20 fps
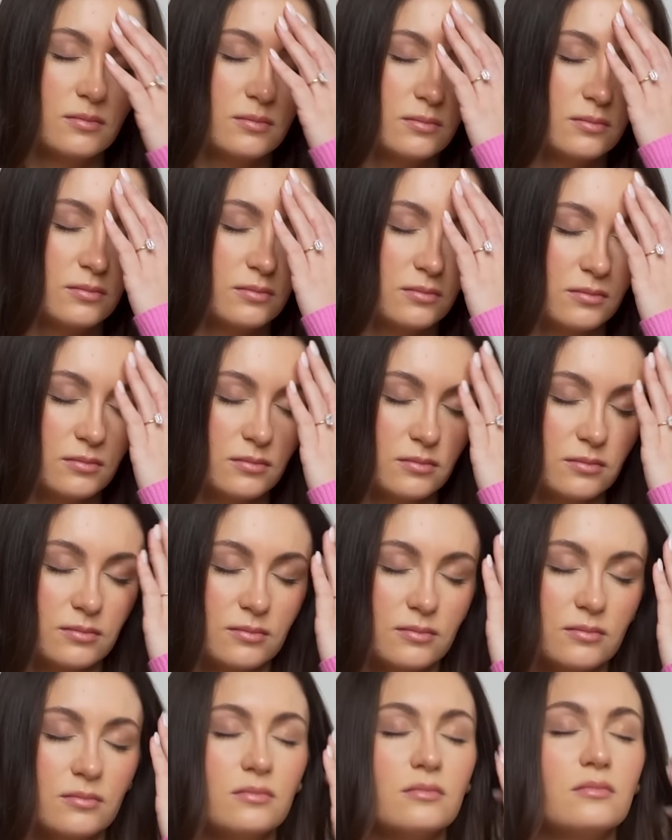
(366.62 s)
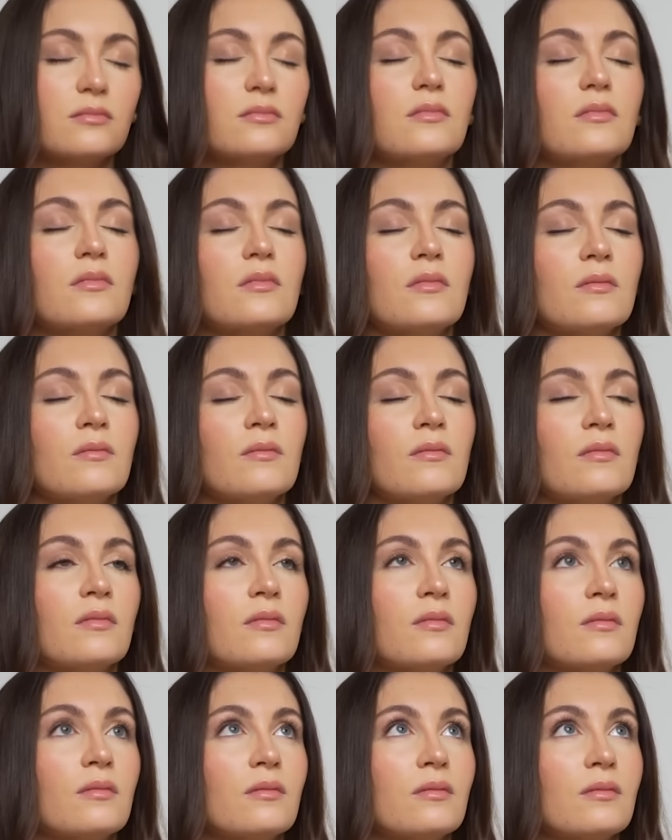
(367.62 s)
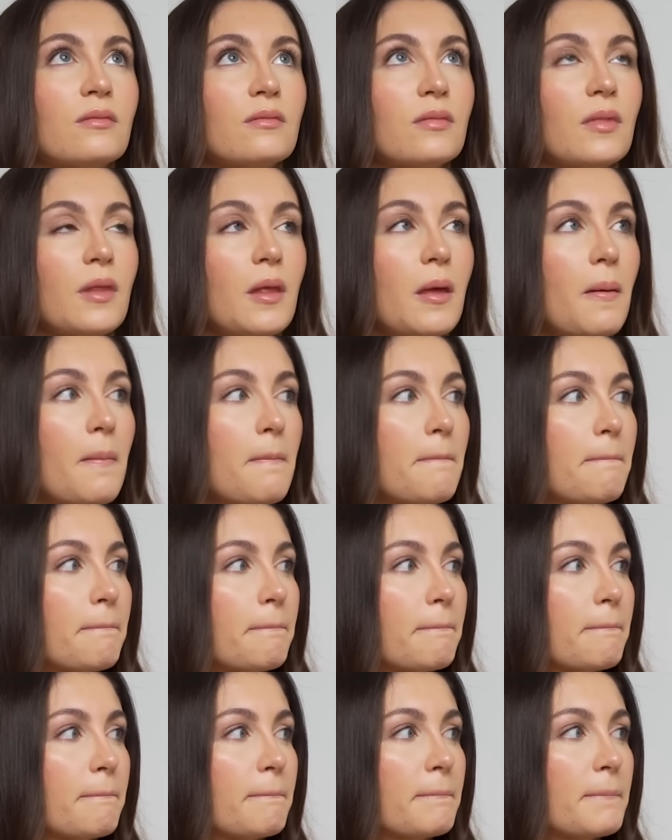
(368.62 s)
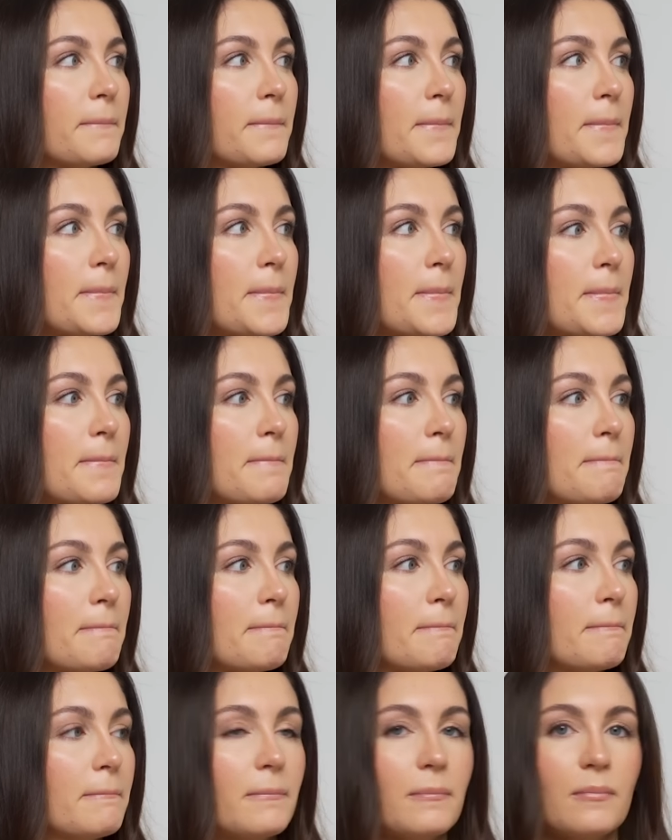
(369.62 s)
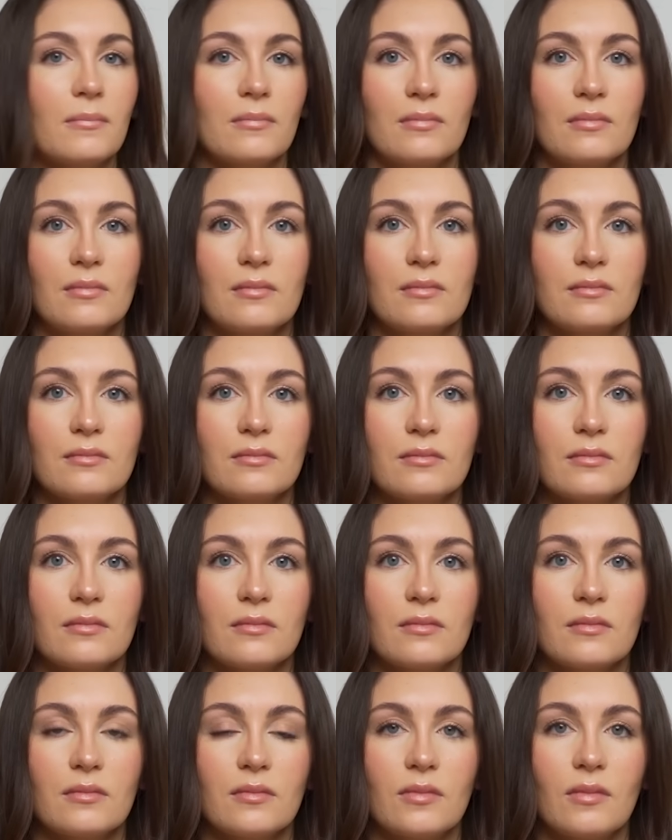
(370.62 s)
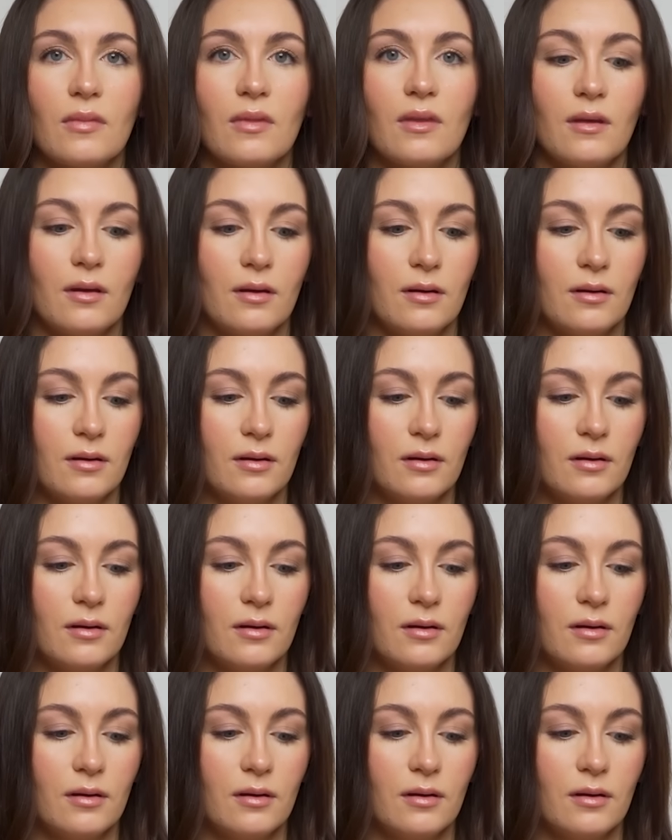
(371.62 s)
No one is speaking in this clip.